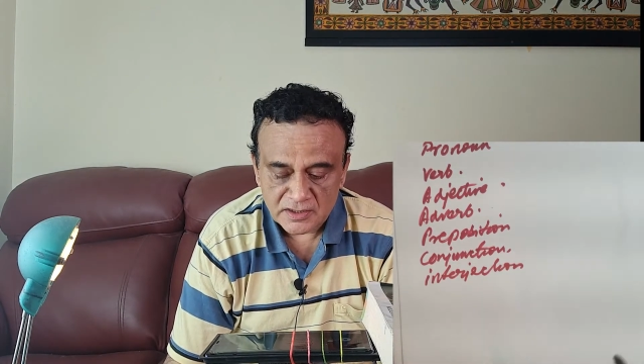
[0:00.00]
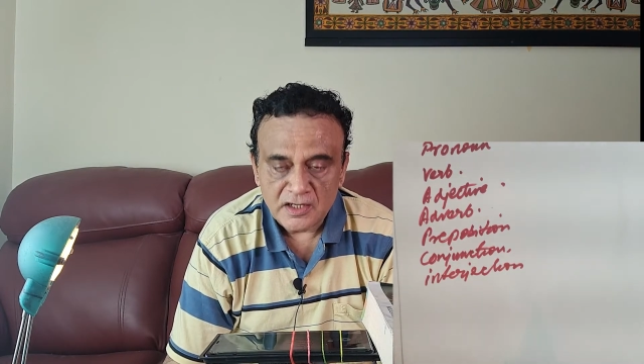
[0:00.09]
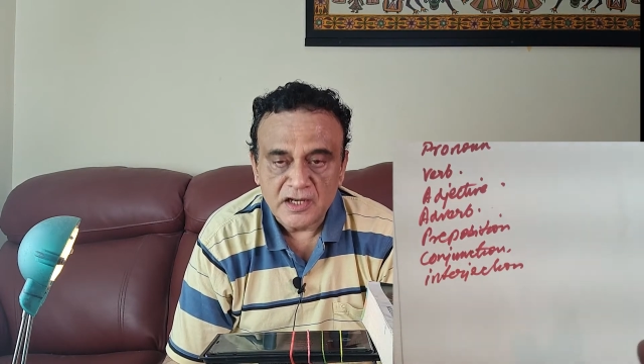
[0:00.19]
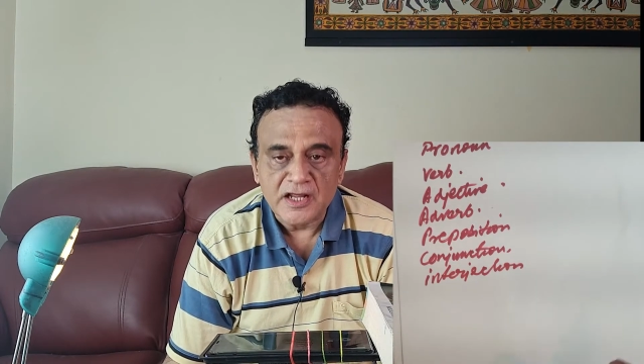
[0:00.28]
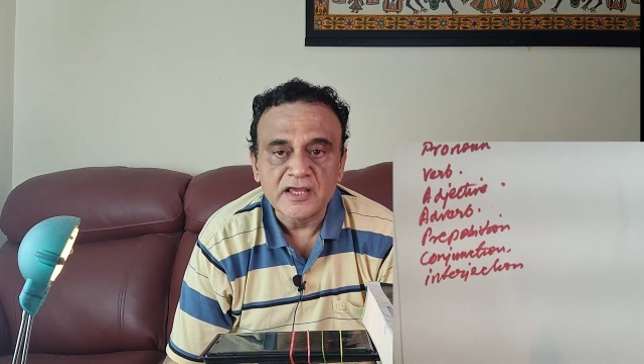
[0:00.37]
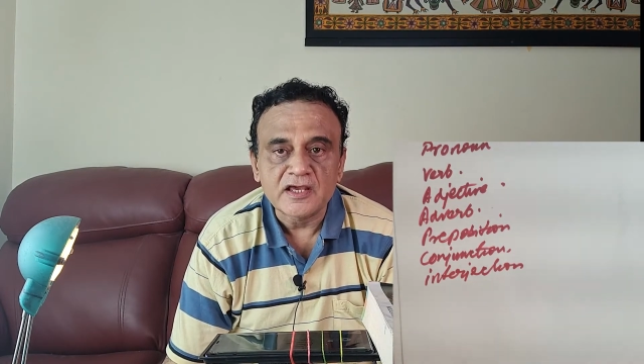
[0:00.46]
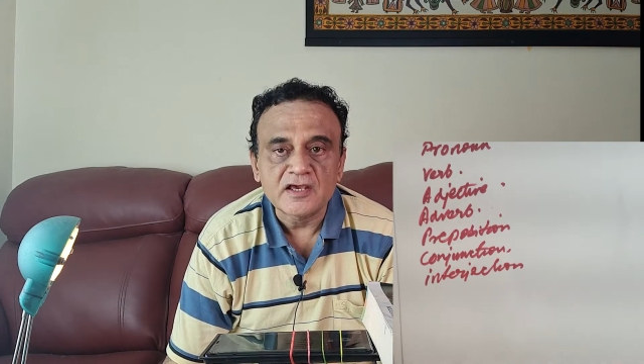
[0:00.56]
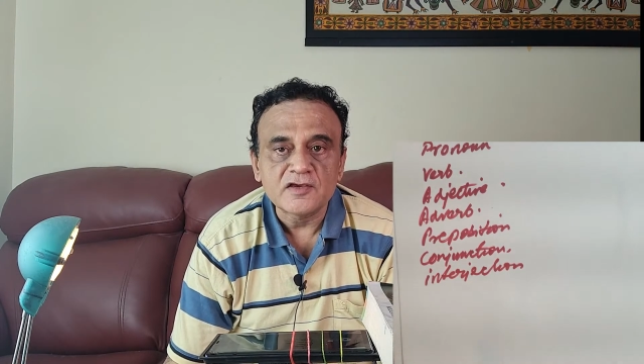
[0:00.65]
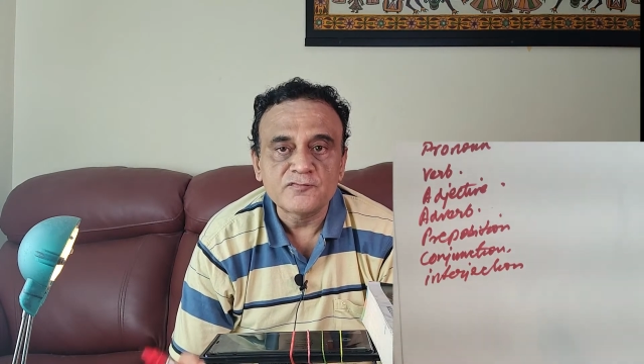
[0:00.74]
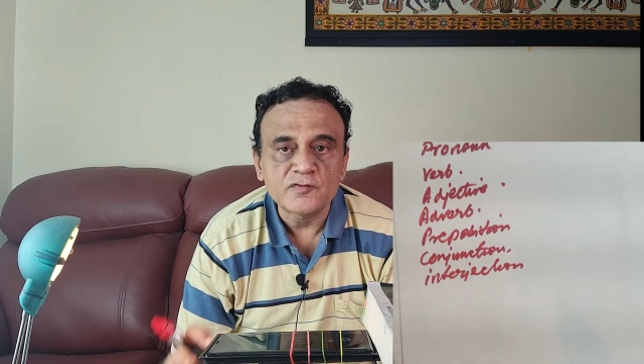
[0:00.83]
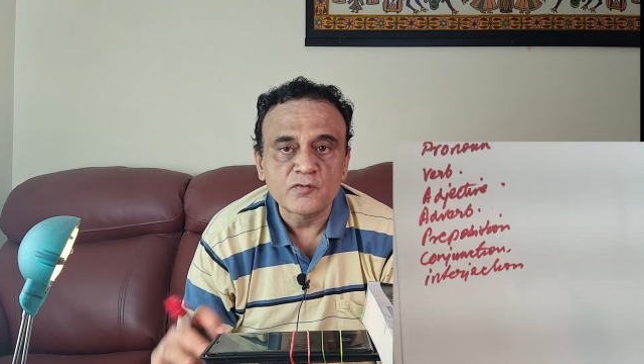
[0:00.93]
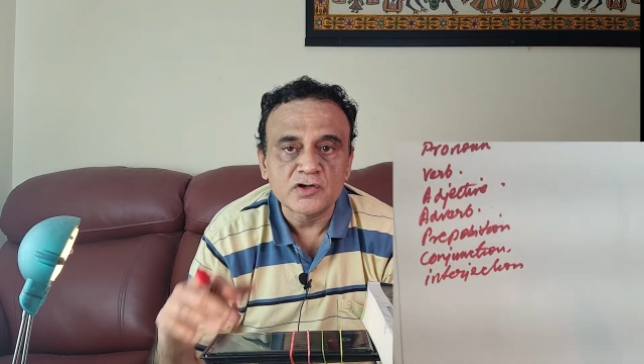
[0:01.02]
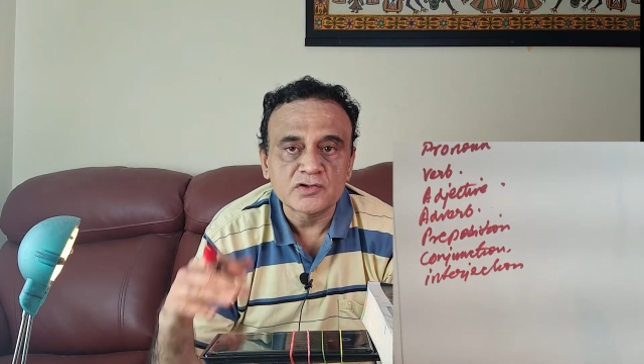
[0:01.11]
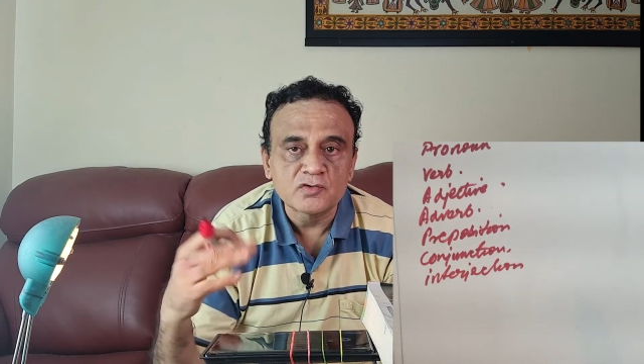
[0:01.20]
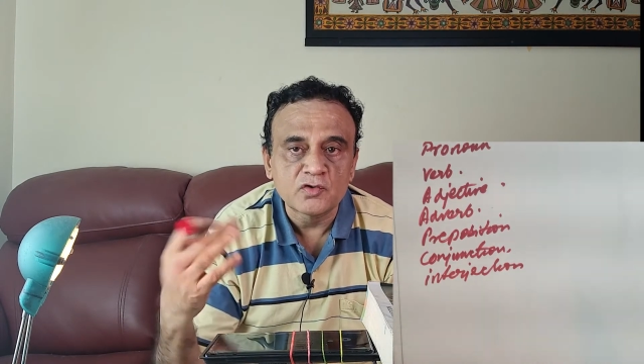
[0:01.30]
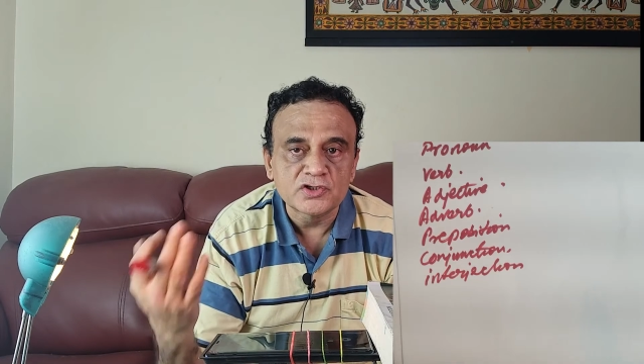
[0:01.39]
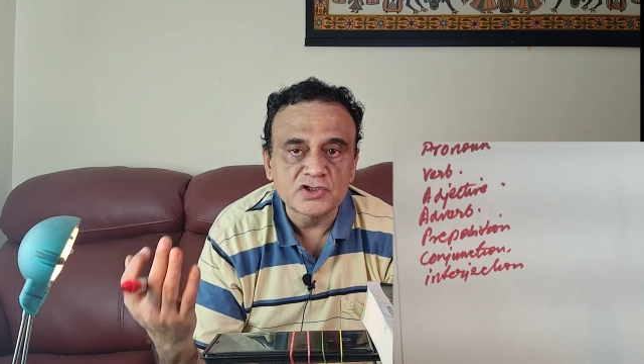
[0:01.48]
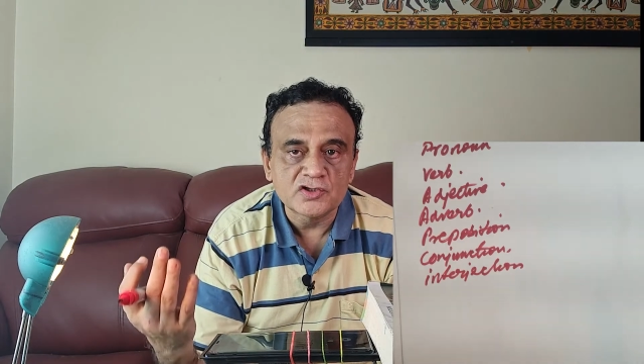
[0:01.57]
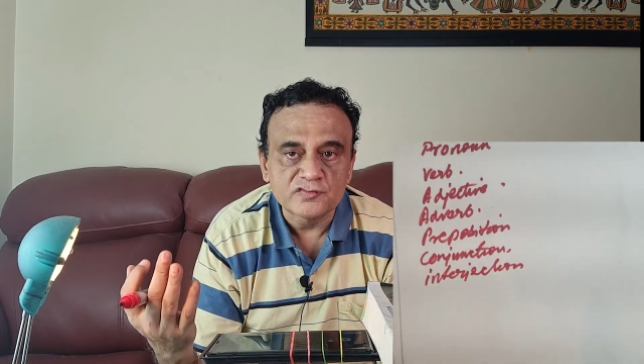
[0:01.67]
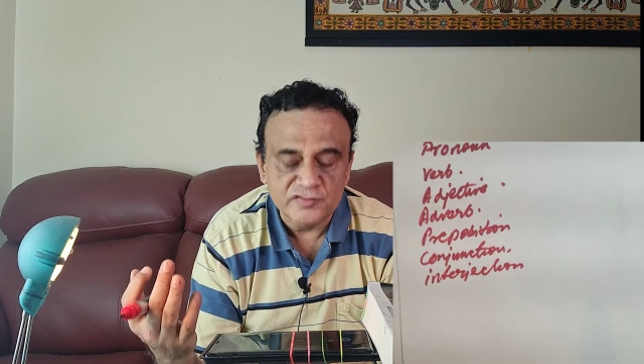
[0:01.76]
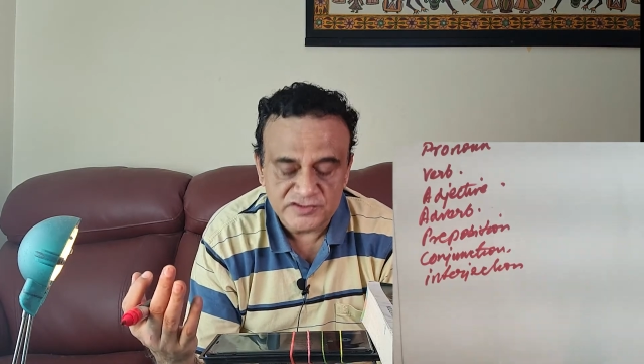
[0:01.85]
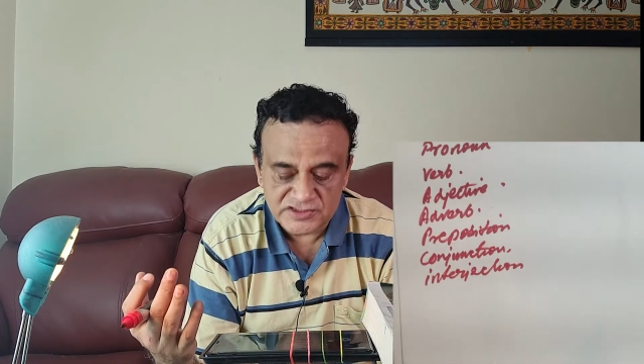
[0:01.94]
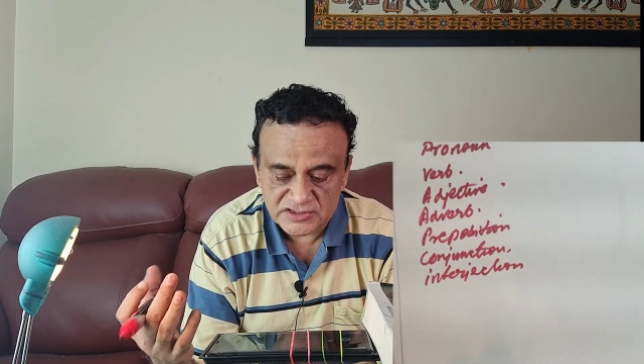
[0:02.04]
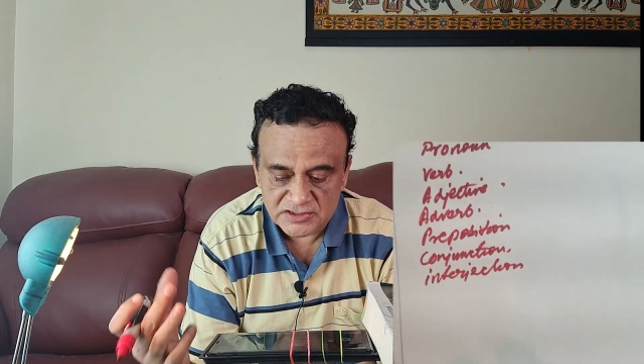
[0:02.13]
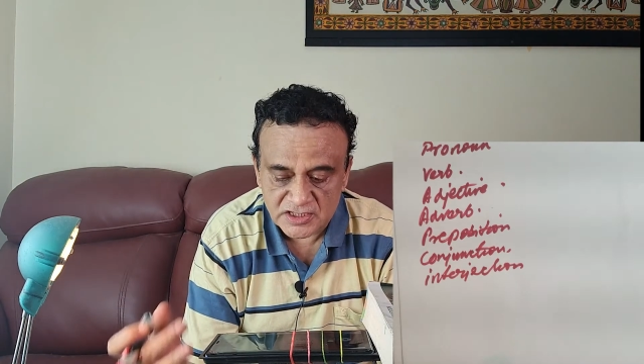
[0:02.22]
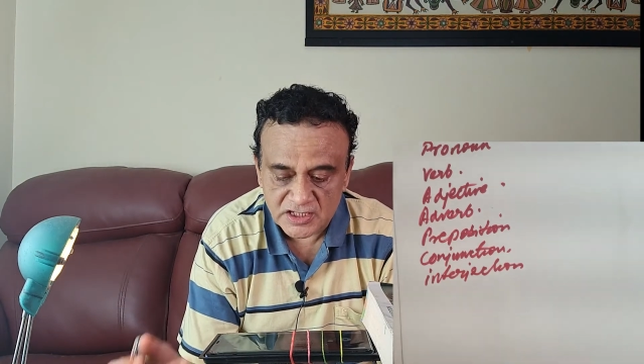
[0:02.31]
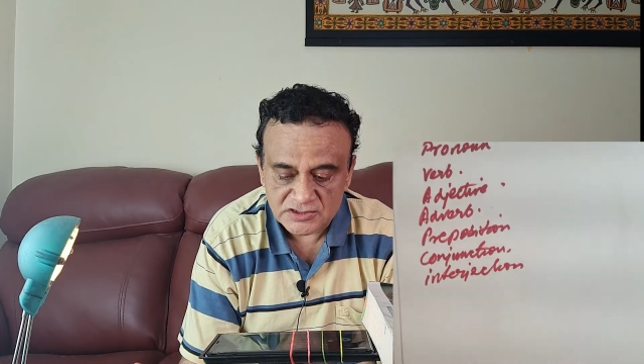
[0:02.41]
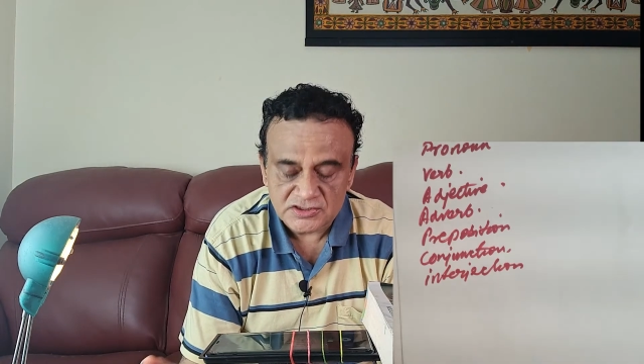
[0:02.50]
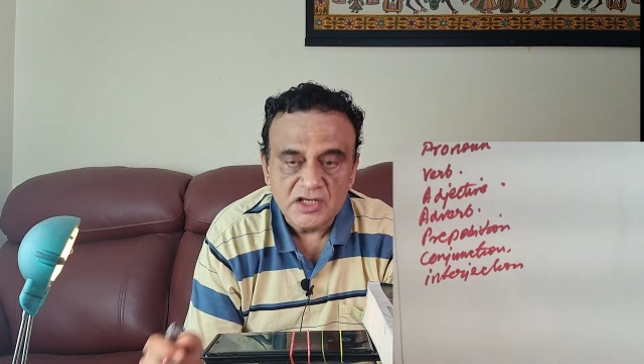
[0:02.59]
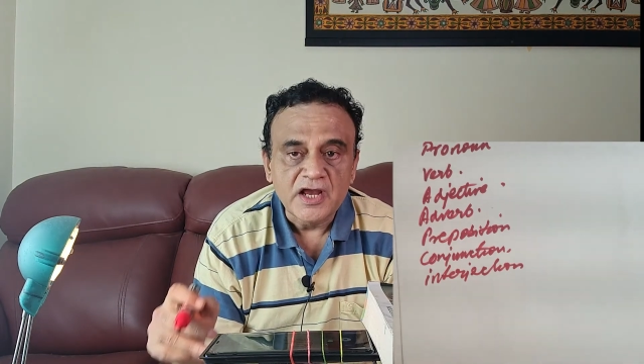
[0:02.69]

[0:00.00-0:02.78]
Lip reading: like if you want to go to your physics class